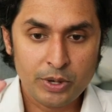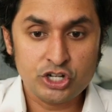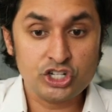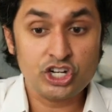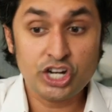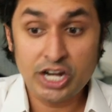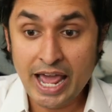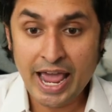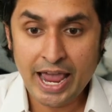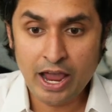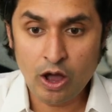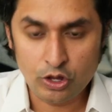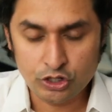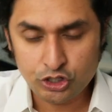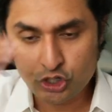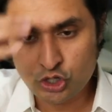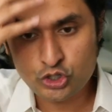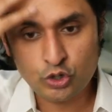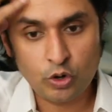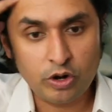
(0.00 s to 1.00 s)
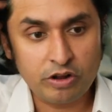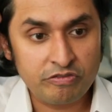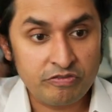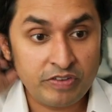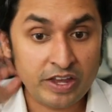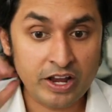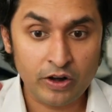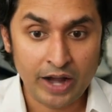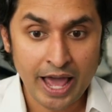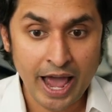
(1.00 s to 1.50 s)
Janet also sort of
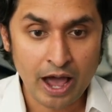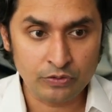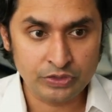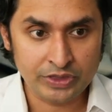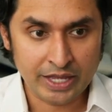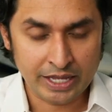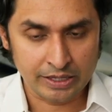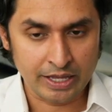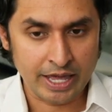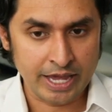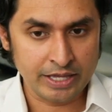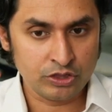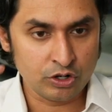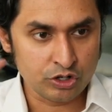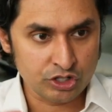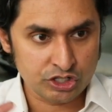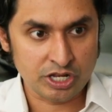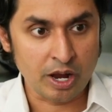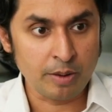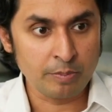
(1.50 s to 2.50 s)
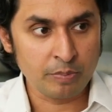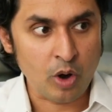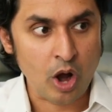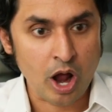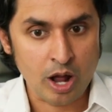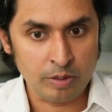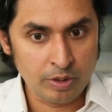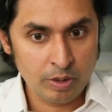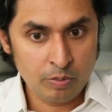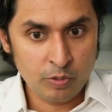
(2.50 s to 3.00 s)
figured out that like there's some
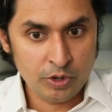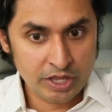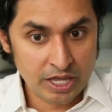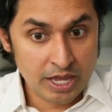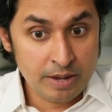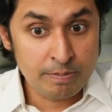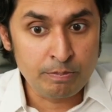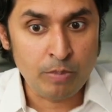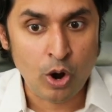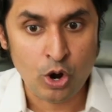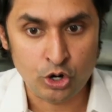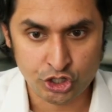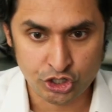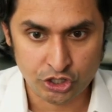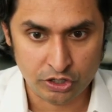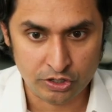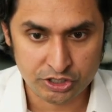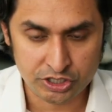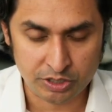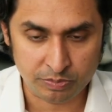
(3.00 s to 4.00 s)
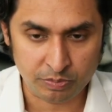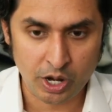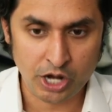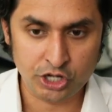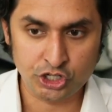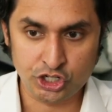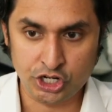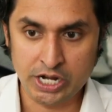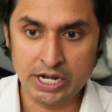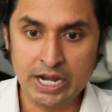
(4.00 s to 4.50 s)
problem with emotional
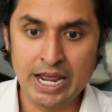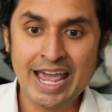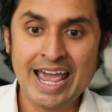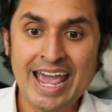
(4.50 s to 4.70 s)
suppression